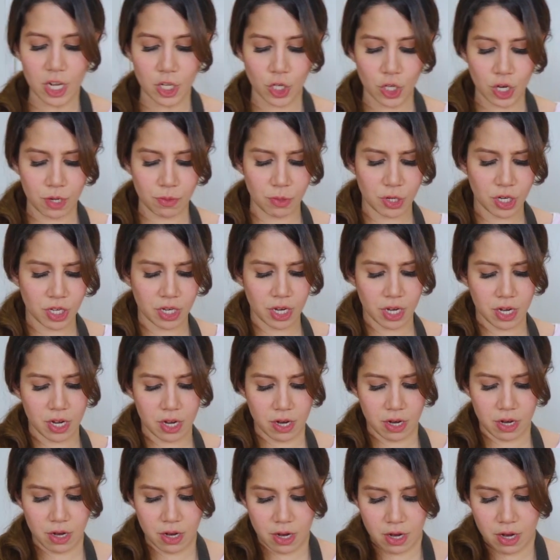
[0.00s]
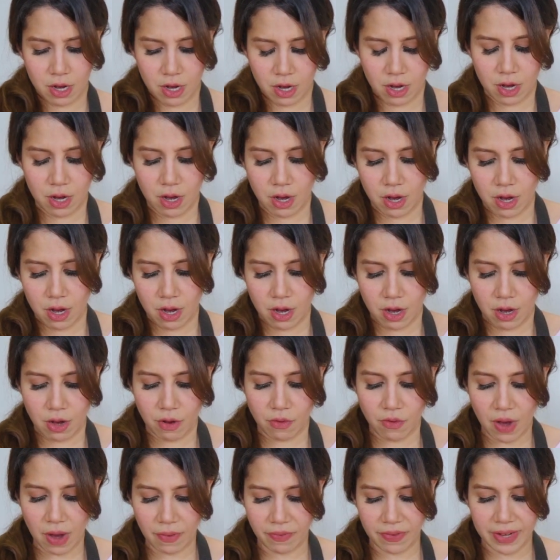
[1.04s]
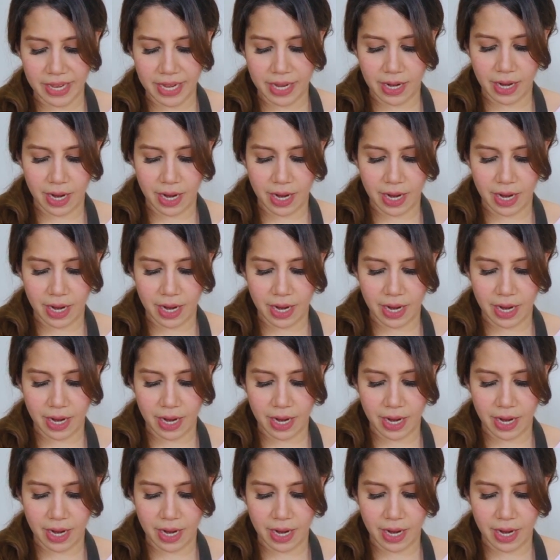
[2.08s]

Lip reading: So I'm just going to roughly